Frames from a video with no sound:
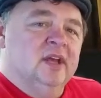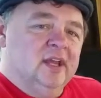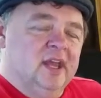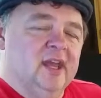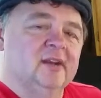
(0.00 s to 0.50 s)

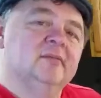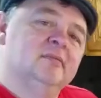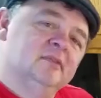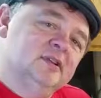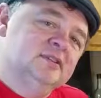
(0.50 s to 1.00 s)
Again,
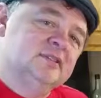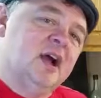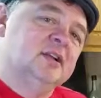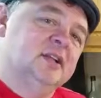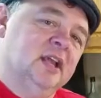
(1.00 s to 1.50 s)
this is
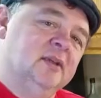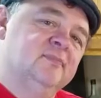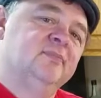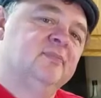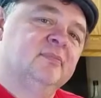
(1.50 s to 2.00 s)
Doc
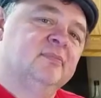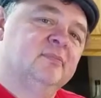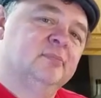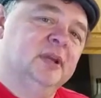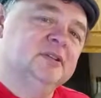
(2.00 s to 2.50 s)
T.
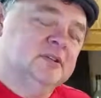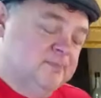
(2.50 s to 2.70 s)
Peace.